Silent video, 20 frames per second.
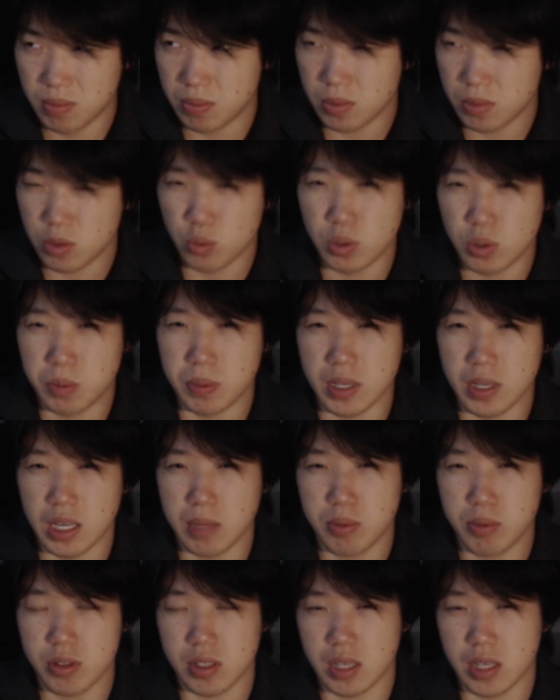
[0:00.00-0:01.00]
would be
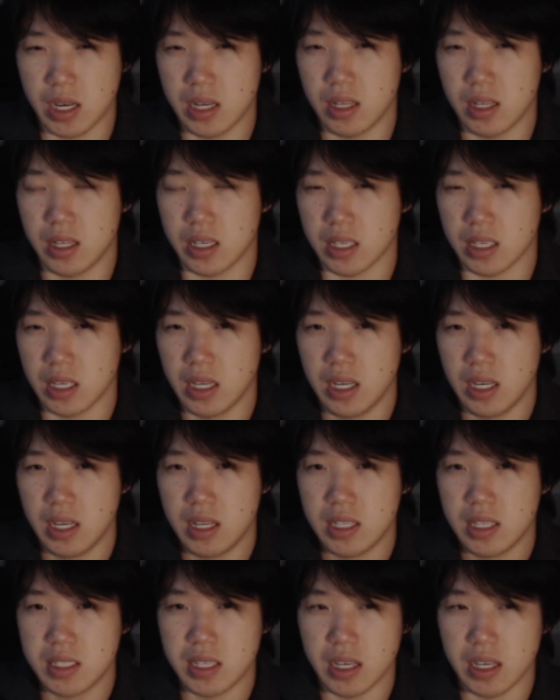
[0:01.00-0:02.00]
able to kind of like
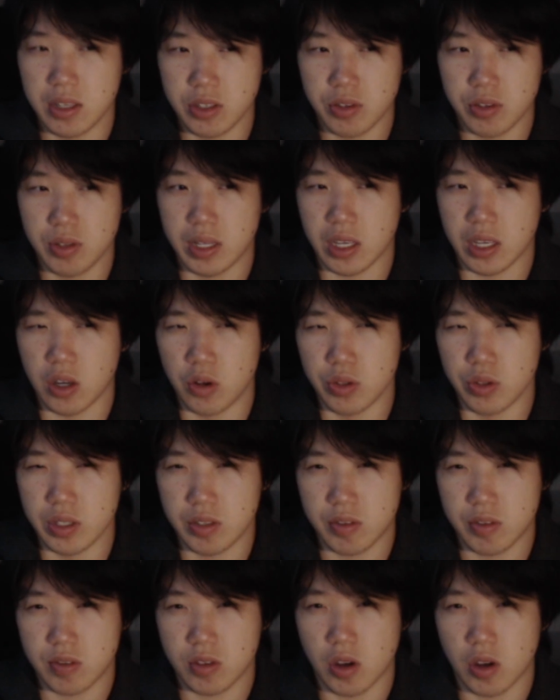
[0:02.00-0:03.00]
tell you like, oh,
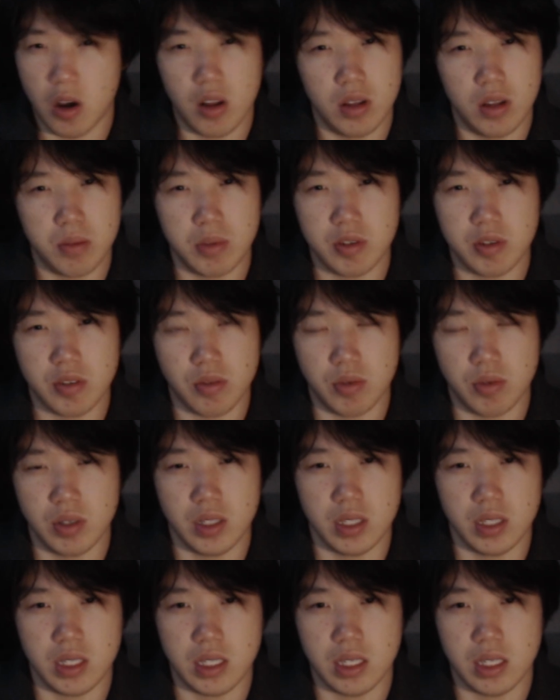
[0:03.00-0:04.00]
this column isn't
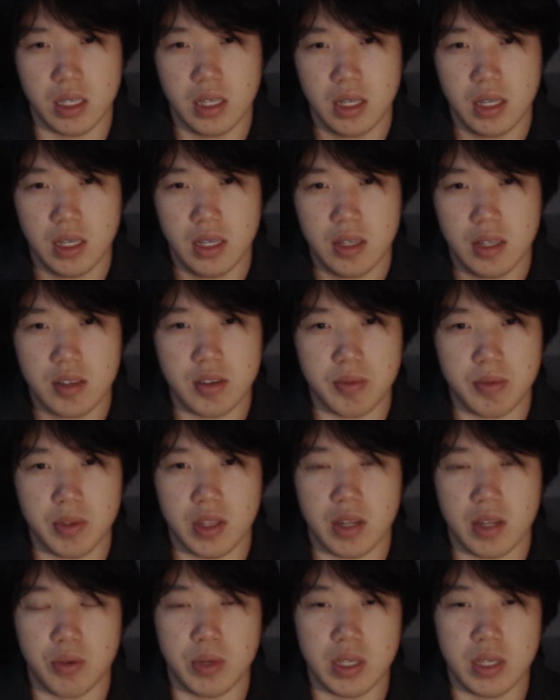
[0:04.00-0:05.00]
really something
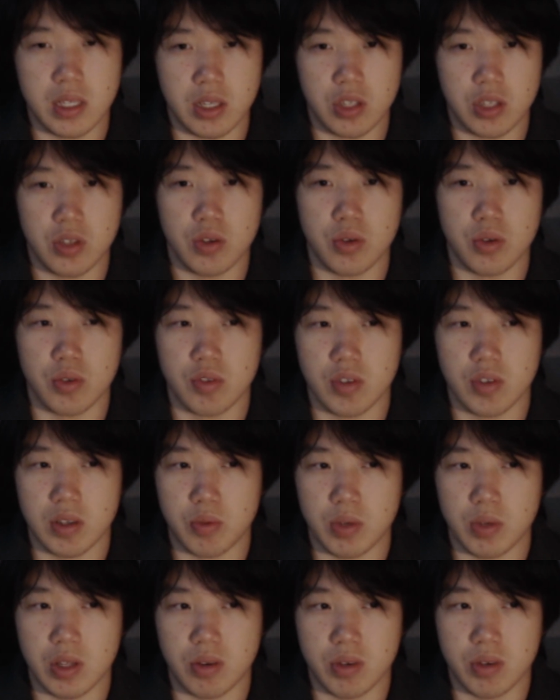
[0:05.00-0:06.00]
that we can use, and
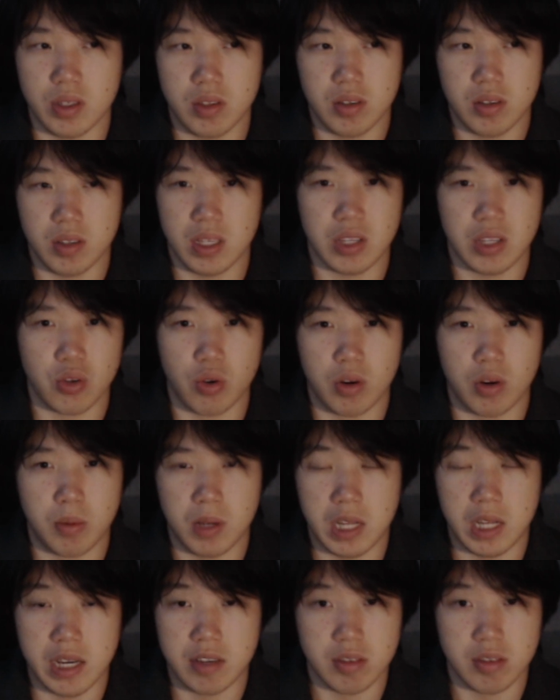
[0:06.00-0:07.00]
we don't need to like
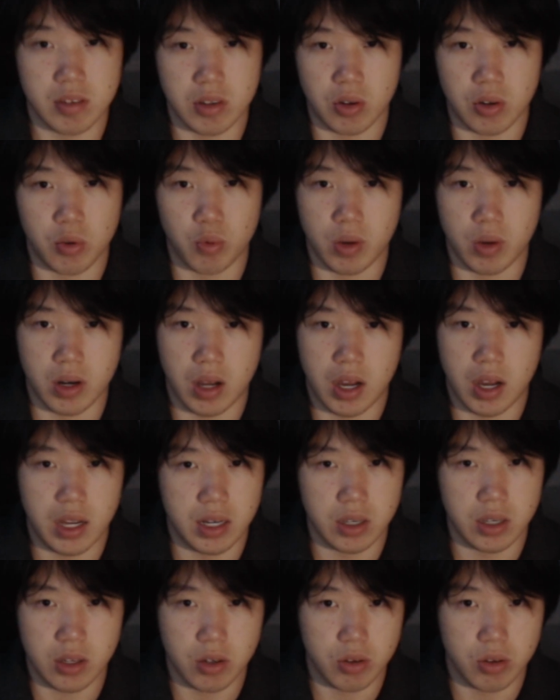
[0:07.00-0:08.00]
normalize it or one hot
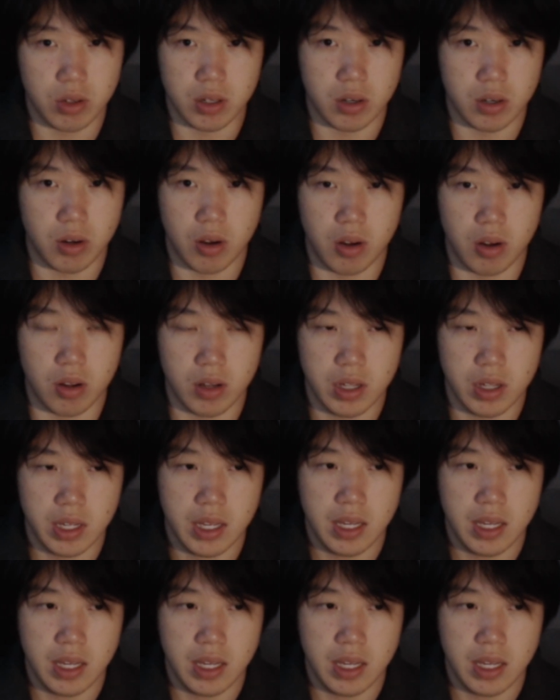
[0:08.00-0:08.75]
encode it at all,